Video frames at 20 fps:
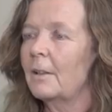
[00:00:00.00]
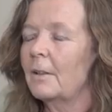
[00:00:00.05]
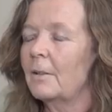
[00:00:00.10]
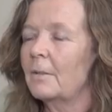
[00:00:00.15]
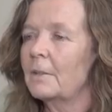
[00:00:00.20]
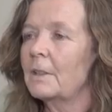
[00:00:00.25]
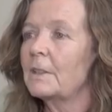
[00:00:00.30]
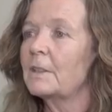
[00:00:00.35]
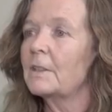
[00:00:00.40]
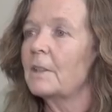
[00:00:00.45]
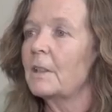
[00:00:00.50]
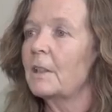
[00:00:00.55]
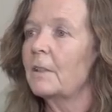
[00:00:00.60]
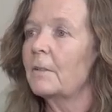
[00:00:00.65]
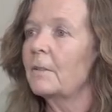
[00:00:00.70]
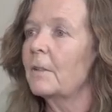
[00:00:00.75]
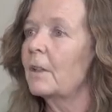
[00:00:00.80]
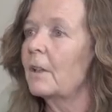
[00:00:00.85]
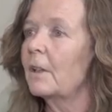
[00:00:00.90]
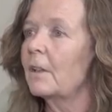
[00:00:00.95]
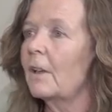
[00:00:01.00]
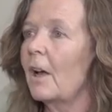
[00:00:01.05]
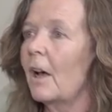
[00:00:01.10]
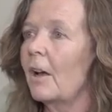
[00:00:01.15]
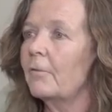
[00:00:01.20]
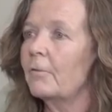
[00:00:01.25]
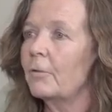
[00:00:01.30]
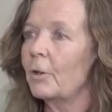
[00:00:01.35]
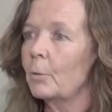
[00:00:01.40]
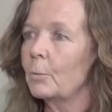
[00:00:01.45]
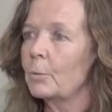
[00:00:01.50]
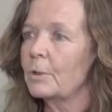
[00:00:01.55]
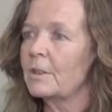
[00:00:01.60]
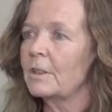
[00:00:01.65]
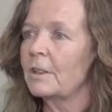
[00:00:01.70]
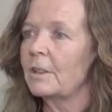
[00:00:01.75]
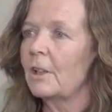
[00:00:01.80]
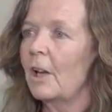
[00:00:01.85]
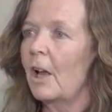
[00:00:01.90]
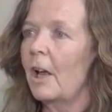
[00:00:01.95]
This thing that I felt was
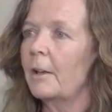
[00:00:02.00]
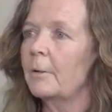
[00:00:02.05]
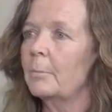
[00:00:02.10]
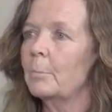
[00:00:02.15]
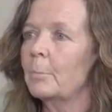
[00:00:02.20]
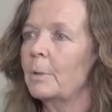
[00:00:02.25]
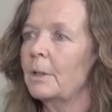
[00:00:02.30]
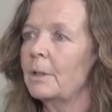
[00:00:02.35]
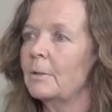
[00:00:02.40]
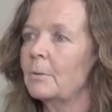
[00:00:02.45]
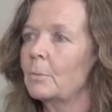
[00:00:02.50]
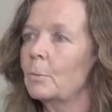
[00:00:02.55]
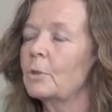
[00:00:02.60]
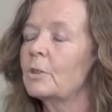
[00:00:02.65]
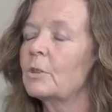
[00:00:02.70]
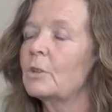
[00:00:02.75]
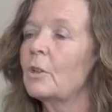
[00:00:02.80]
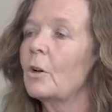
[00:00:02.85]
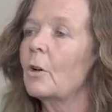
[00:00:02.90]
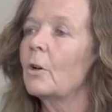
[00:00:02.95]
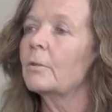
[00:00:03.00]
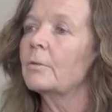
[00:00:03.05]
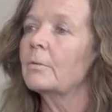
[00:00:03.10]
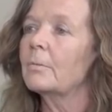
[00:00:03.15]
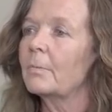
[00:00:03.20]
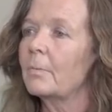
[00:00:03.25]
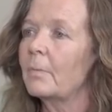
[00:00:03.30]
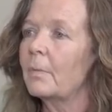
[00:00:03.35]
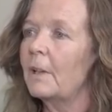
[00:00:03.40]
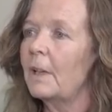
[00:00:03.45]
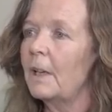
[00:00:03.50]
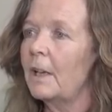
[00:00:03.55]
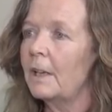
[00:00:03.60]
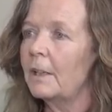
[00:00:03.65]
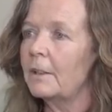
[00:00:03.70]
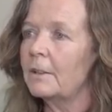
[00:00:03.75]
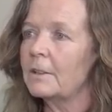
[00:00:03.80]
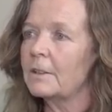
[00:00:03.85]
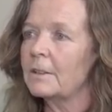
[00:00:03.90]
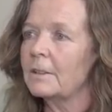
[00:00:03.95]
enlightenment was not the
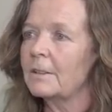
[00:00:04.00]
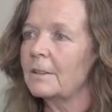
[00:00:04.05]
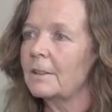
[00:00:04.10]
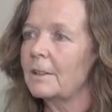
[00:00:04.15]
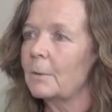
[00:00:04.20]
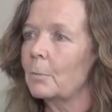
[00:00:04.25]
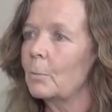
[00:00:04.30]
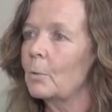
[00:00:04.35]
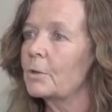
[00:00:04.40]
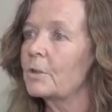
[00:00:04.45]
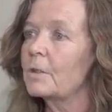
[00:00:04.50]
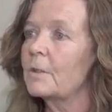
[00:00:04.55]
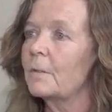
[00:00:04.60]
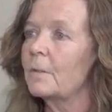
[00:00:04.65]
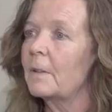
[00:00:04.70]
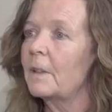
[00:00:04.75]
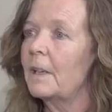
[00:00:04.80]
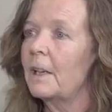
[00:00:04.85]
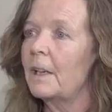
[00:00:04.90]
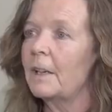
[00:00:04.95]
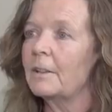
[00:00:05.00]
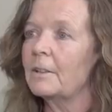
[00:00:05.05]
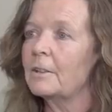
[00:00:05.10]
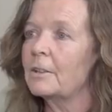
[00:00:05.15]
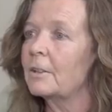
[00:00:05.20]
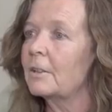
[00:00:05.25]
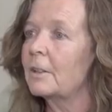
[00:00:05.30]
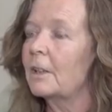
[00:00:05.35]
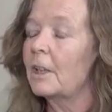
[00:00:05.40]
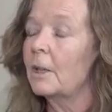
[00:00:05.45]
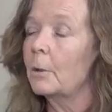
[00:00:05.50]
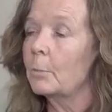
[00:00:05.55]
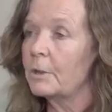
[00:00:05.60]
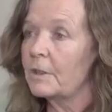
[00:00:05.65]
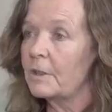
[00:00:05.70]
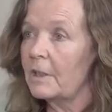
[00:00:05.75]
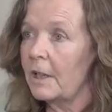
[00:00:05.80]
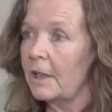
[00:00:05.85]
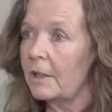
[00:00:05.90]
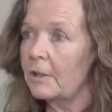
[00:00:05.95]
end. It wasn't the end. It
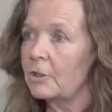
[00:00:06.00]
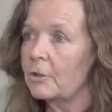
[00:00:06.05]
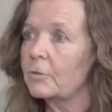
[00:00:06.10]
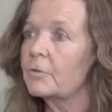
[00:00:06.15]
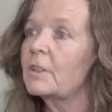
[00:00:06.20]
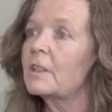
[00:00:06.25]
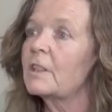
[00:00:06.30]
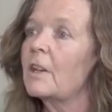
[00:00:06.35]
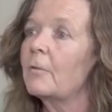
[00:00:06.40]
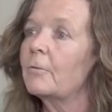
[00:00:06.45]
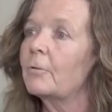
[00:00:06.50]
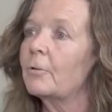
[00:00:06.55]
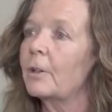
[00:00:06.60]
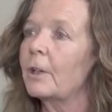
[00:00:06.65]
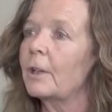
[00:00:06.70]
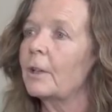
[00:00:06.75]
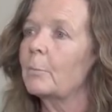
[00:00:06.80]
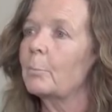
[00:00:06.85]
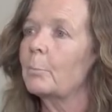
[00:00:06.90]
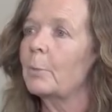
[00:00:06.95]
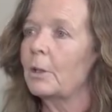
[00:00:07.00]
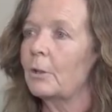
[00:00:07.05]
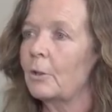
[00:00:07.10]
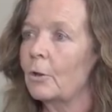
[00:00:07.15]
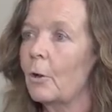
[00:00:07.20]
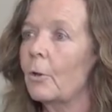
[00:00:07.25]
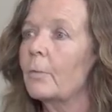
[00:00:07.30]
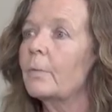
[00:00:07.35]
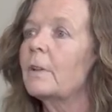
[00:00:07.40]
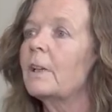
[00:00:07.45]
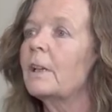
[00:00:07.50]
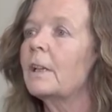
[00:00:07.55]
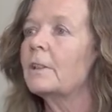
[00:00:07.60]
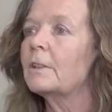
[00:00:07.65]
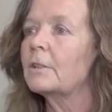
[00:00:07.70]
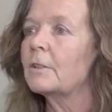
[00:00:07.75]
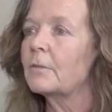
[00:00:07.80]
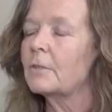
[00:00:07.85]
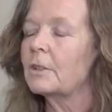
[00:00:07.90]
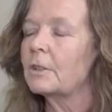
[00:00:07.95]
was the end of suffering, but not the
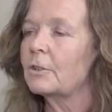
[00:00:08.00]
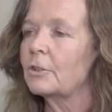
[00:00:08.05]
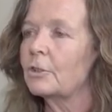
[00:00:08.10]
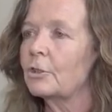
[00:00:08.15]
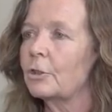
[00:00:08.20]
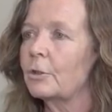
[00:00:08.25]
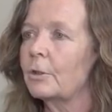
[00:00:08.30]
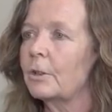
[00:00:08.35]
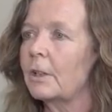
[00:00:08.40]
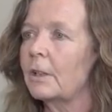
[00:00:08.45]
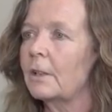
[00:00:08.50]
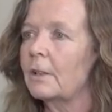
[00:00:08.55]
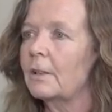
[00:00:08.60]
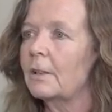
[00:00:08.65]
end of this journey.